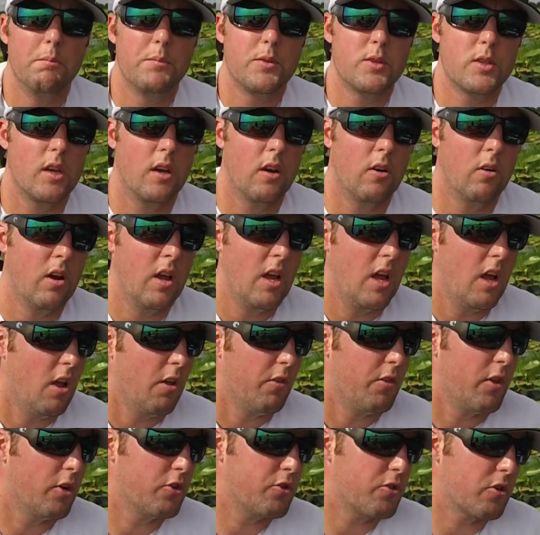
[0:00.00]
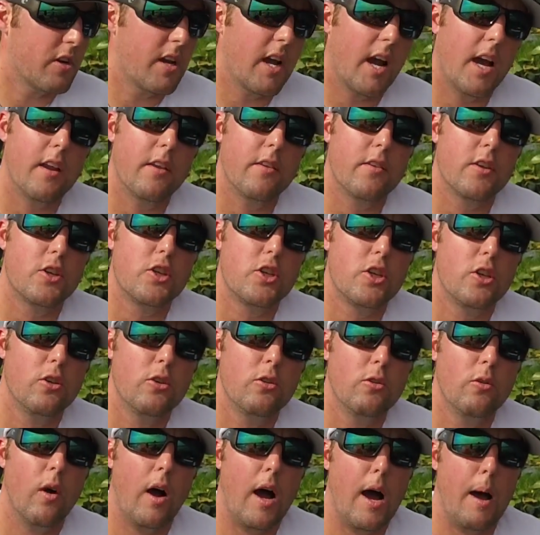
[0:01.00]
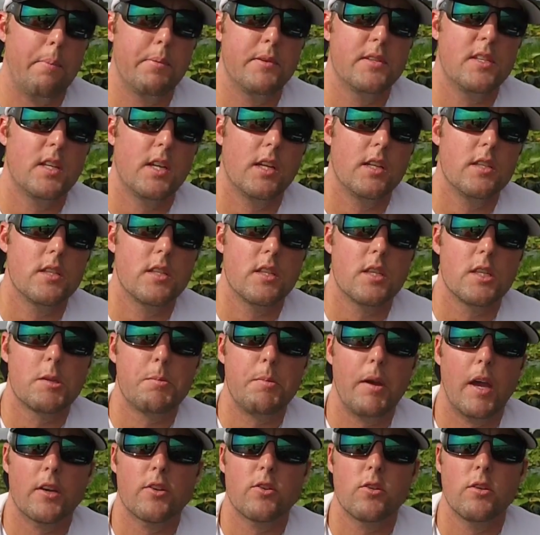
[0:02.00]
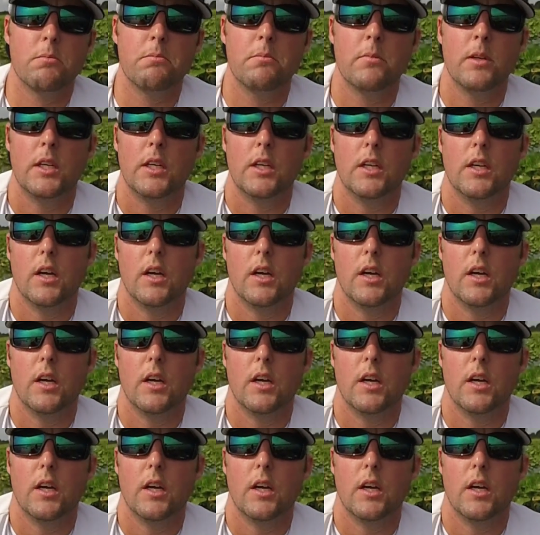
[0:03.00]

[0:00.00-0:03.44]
So those are kind of the 2 opposite ends of the spectrum.